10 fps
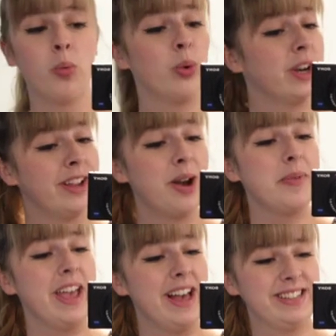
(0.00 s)
working on
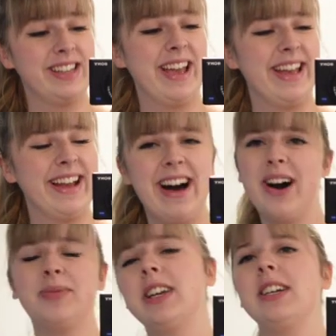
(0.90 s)
my essay.
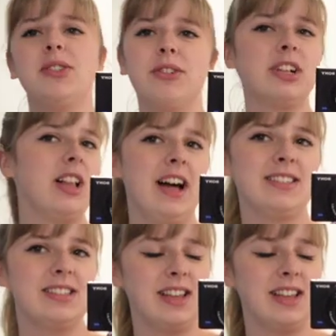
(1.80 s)
But I do have a class this